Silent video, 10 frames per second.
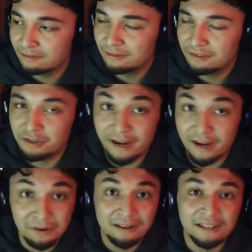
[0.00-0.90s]
So now
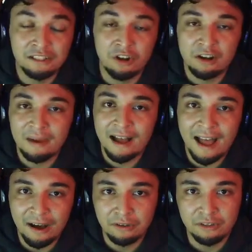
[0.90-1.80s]
let's talk about
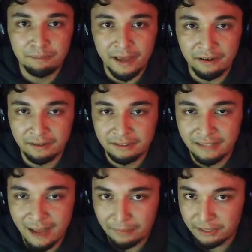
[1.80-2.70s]
how to better
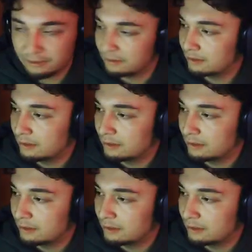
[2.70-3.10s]
stop this.